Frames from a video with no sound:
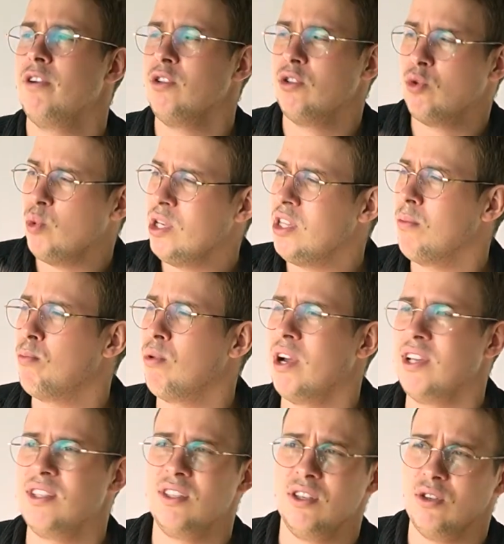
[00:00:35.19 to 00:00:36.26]
you tweak the
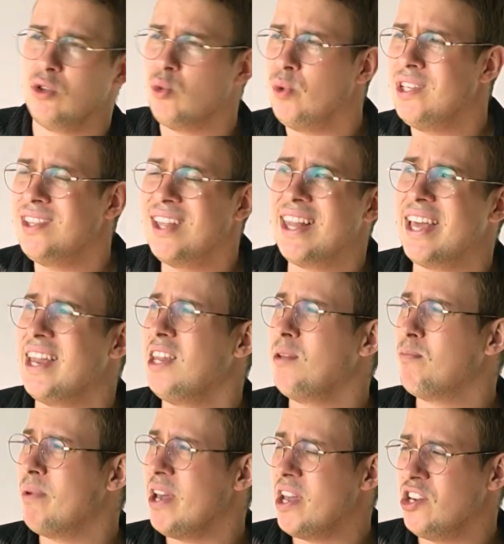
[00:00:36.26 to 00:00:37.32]
pricing, you tweak the
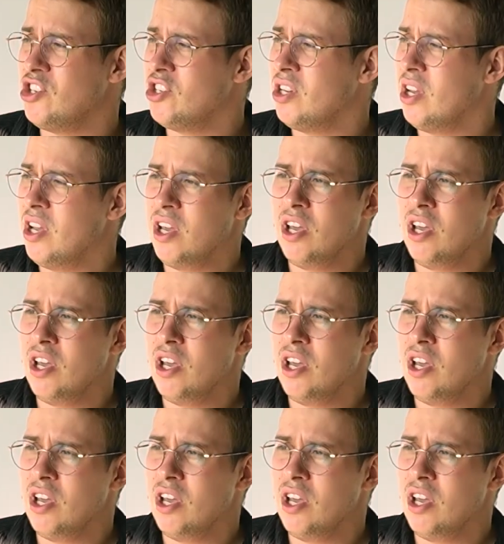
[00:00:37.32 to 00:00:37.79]
landing page,